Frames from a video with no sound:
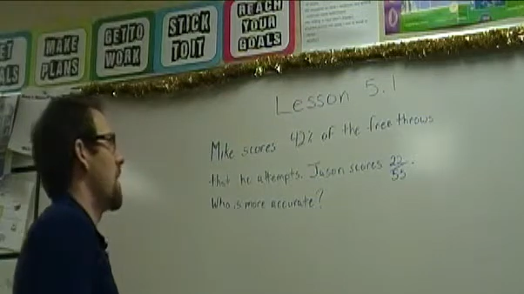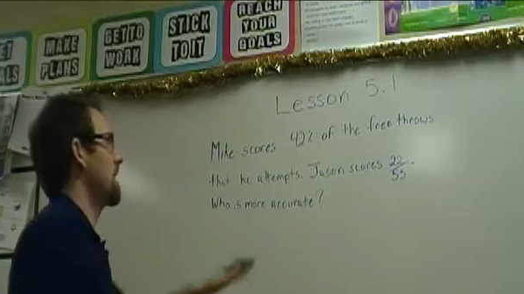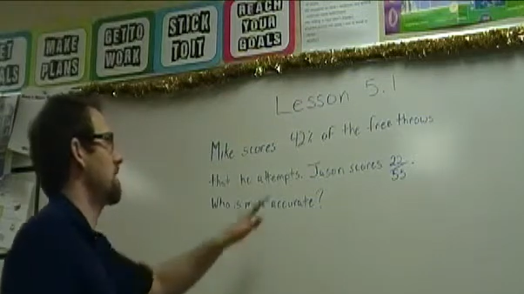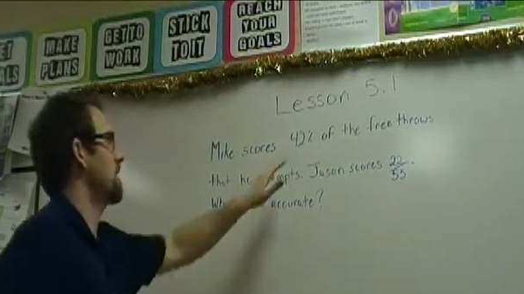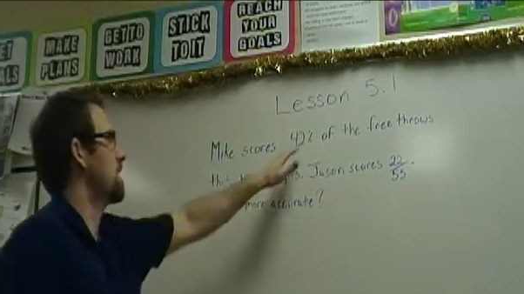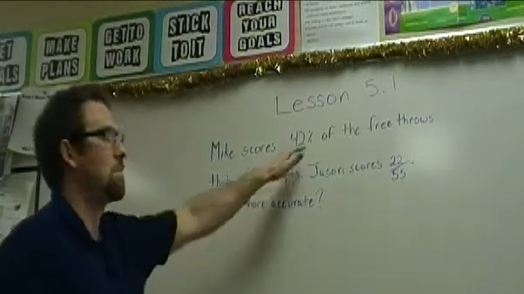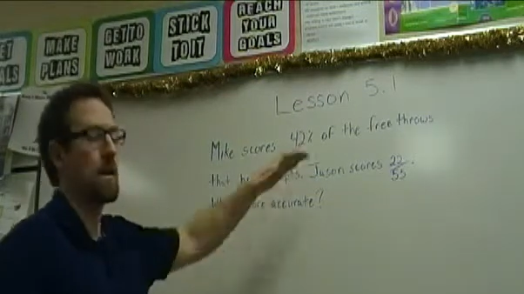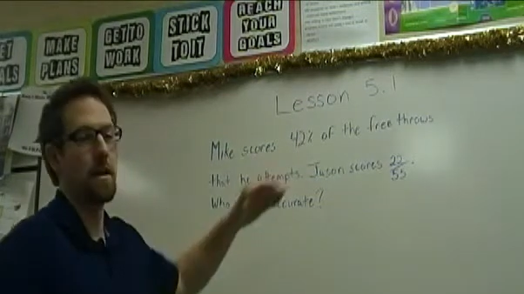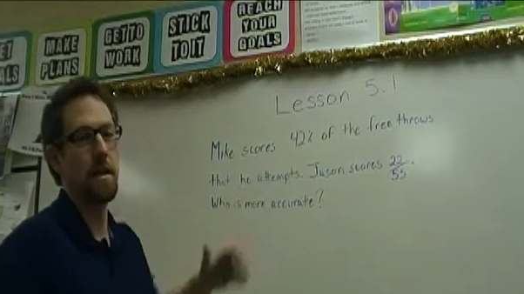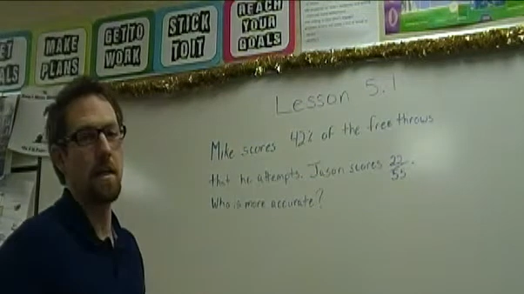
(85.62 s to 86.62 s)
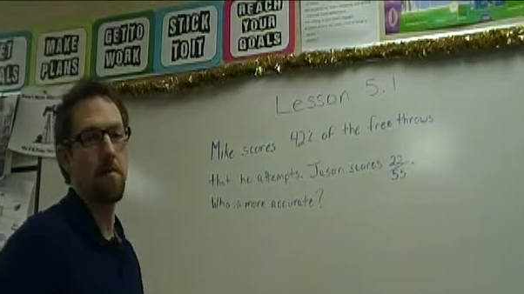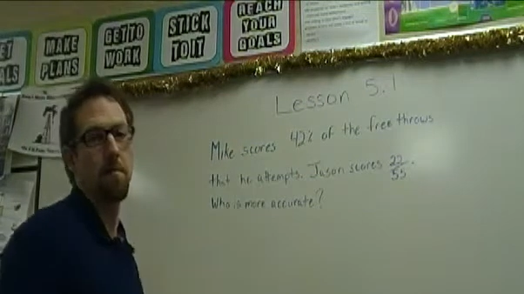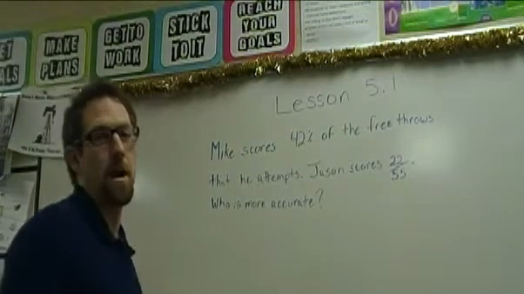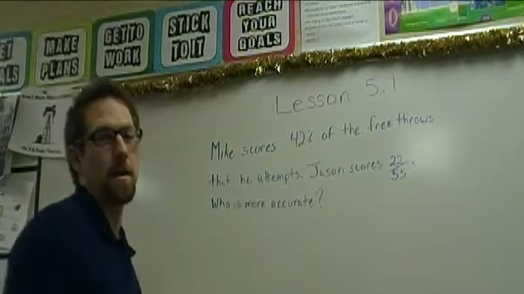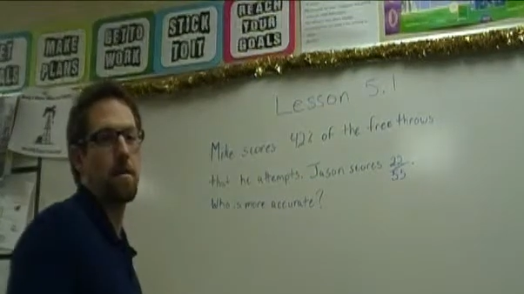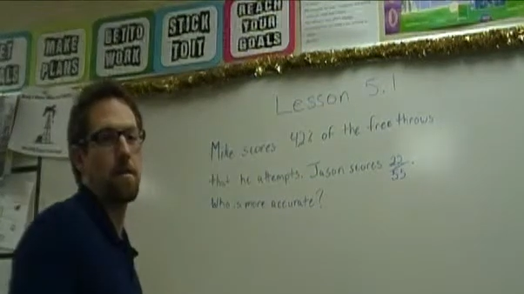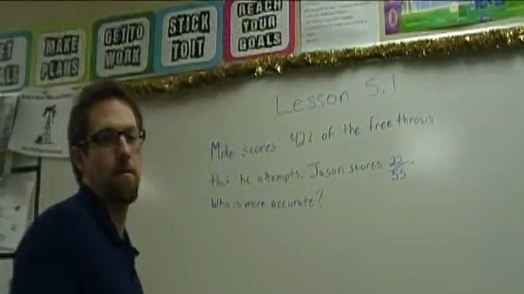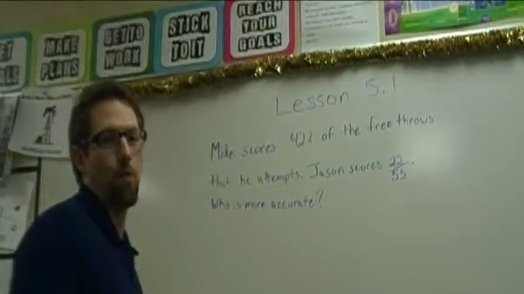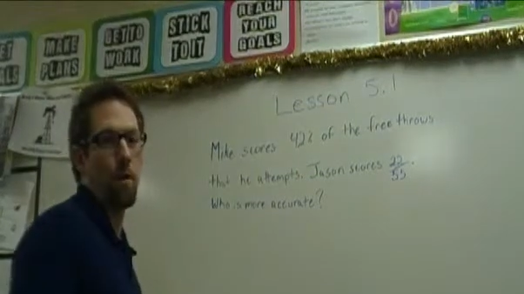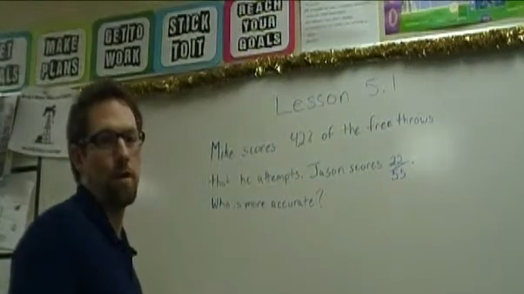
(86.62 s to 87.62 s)
Mike's good. We can keep Mike's
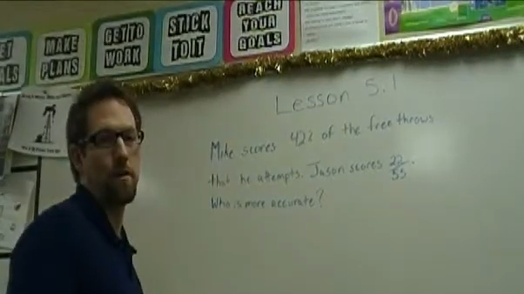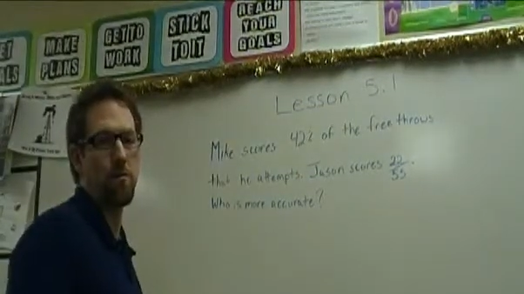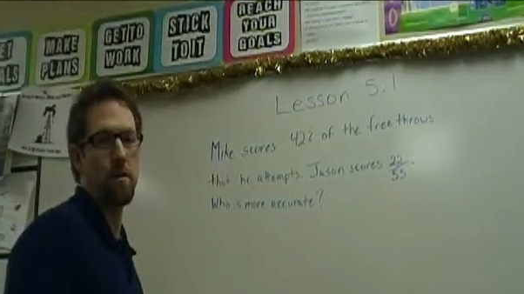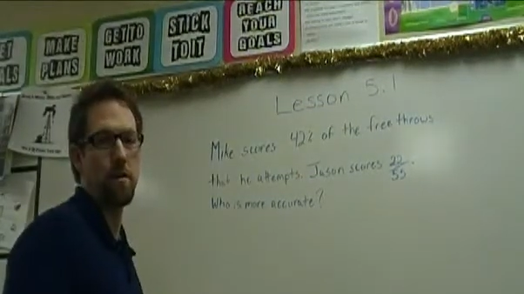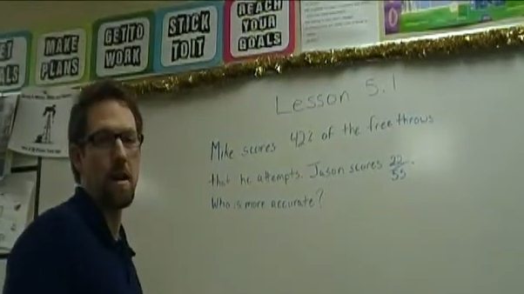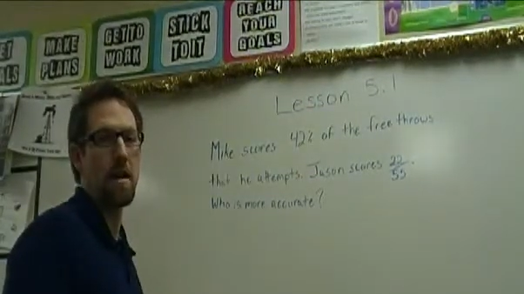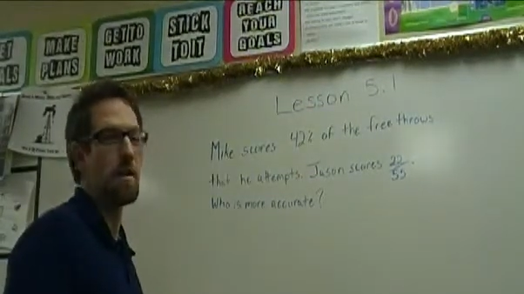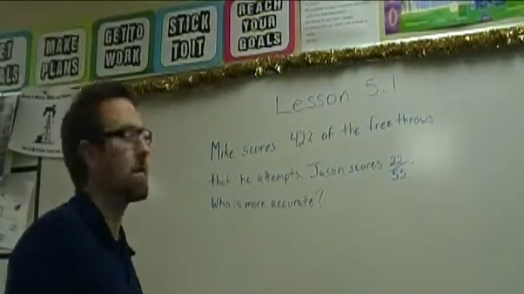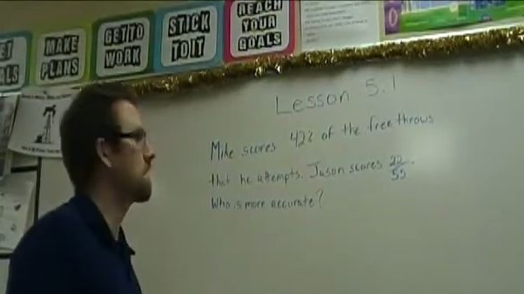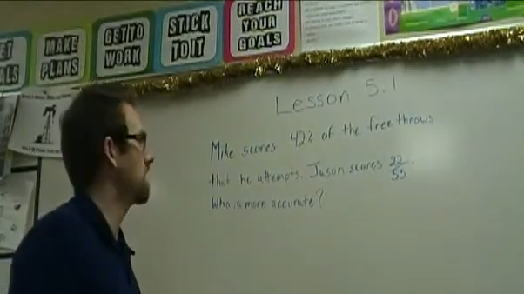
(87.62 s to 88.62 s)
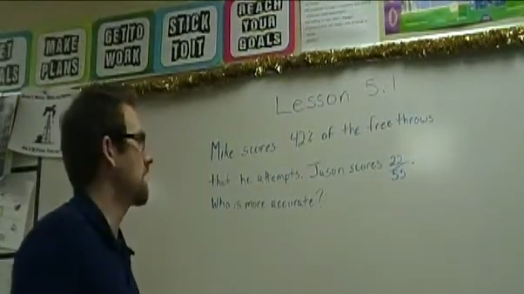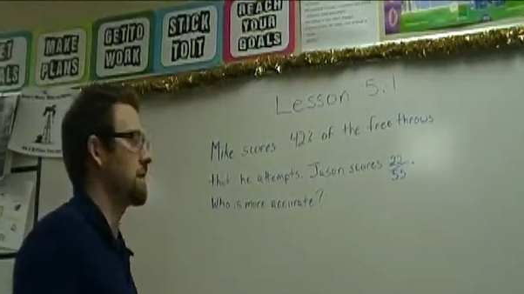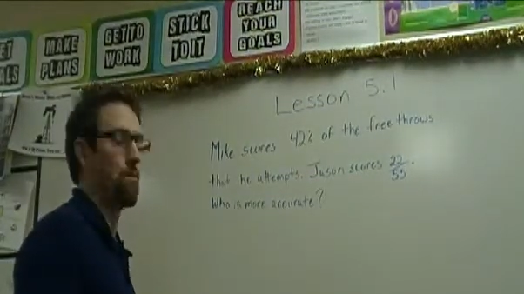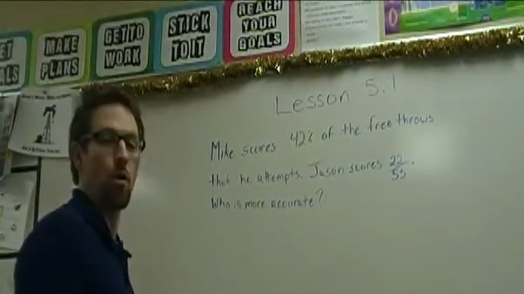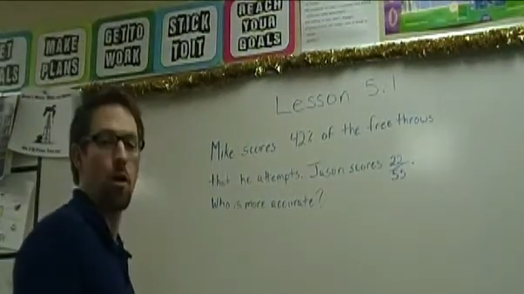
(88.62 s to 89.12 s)
42%. That's